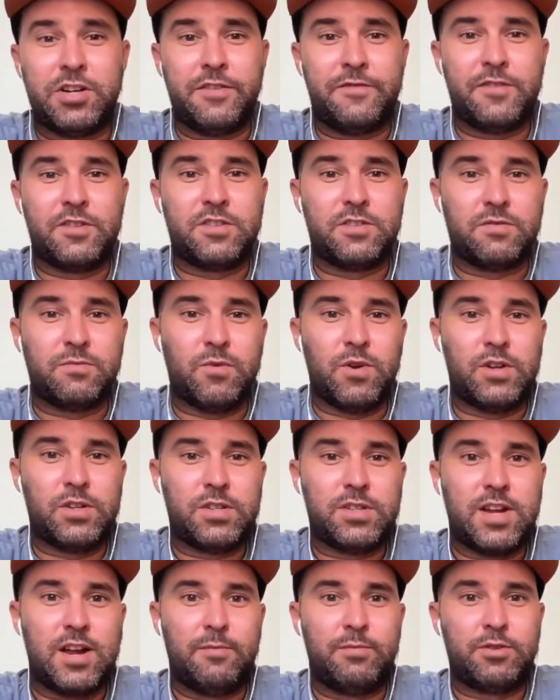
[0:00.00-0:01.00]
if it's a
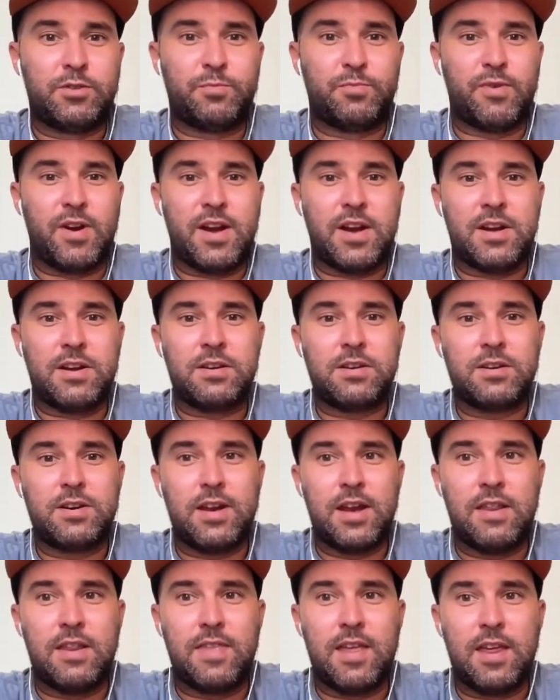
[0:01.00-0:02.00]
well-established brand
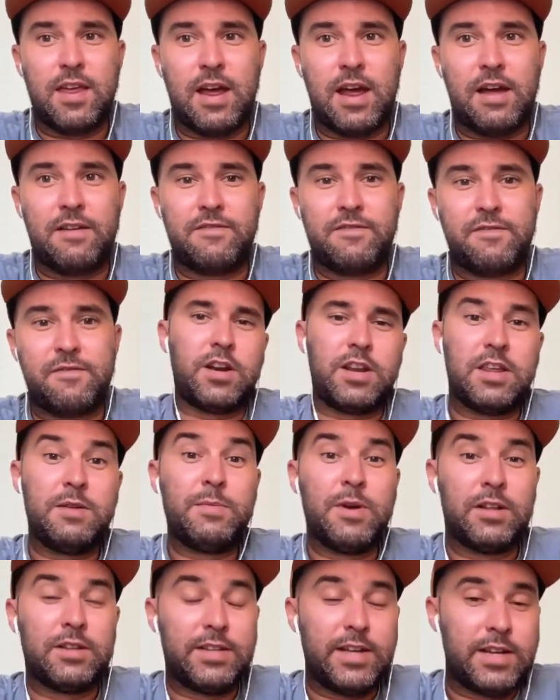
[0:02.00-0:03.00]
and they have
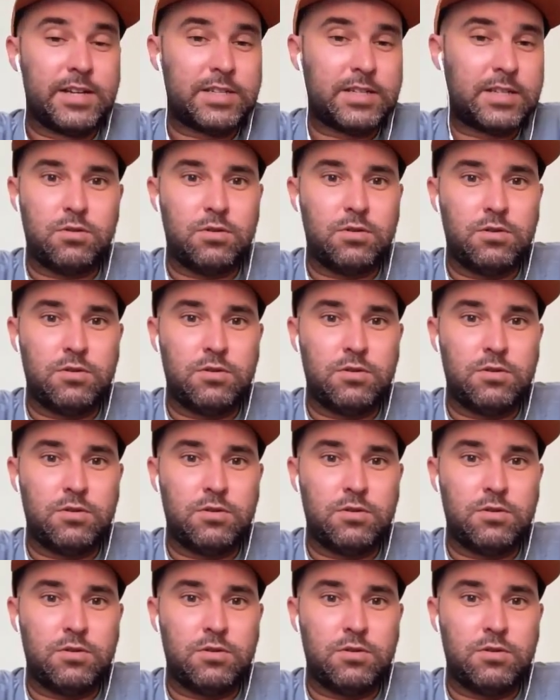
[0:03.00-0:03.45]
email list,